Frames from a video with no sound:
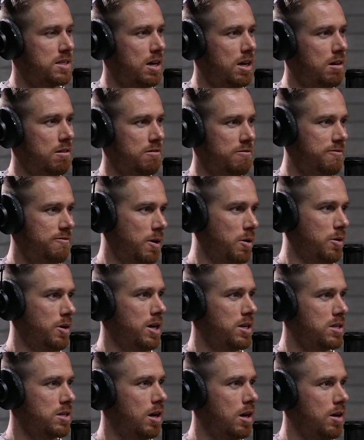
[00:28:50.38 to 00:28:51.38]
of
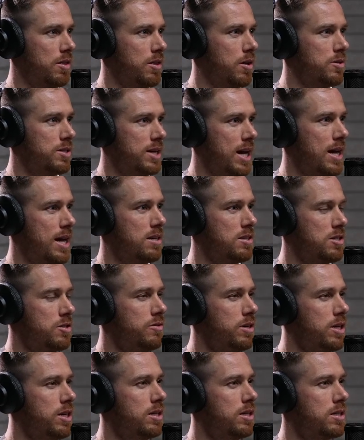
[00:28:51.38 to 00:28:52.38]
focus on those days. You
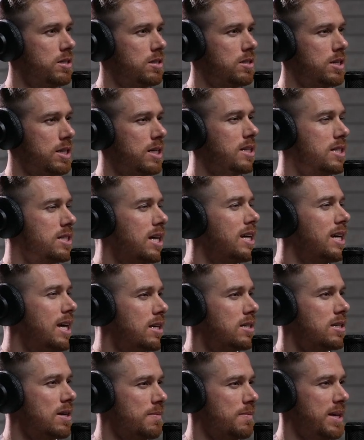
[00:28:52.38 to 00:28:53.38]
need to
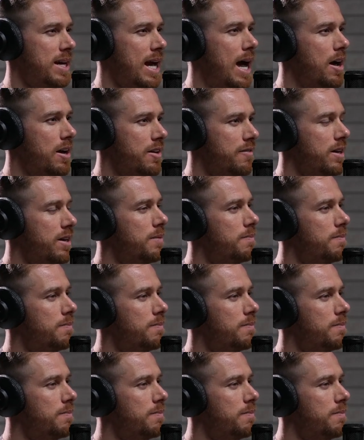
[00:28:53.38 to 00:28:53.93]
get something out of it.